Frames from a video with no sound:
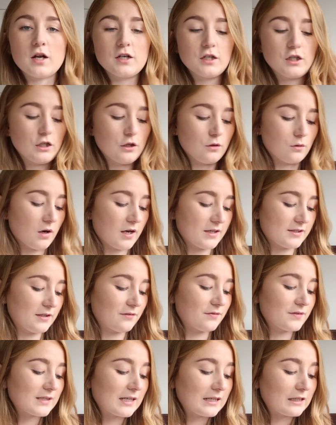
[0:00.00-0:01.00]
one you guys
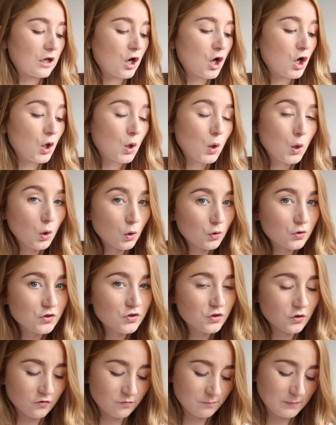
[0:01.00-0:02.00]
have seen
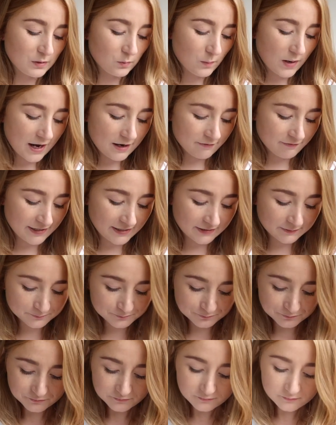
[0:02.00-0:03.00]
lots of me wearing,
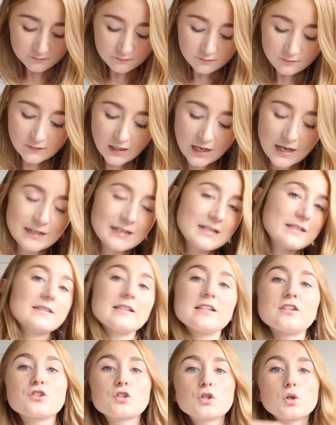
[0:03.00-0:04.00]
and it's
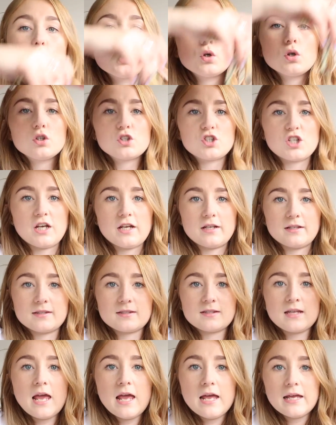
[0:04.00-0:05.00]
this
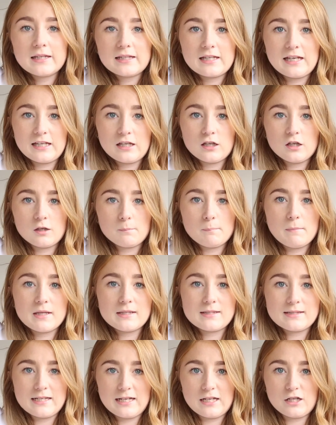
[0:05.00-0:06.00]
gorgeous gingham
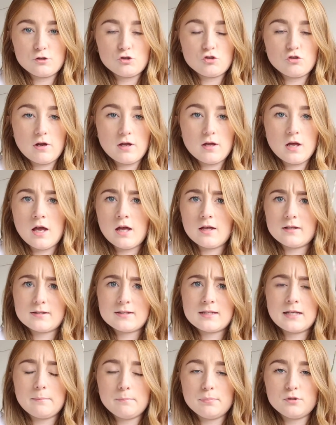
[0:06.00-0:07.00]
slip
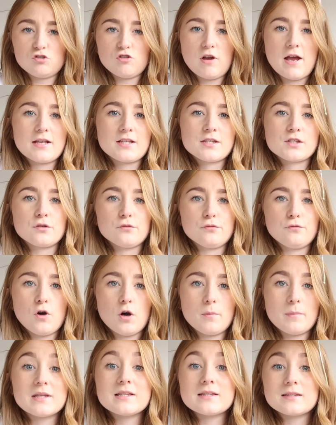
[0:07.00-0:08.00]
dress
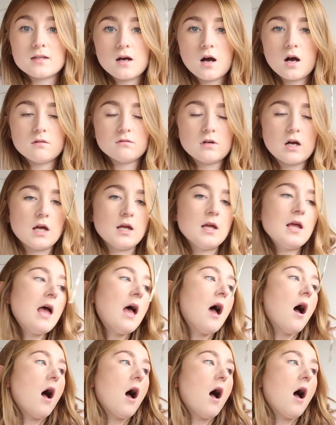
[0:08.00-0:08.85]
from Zara.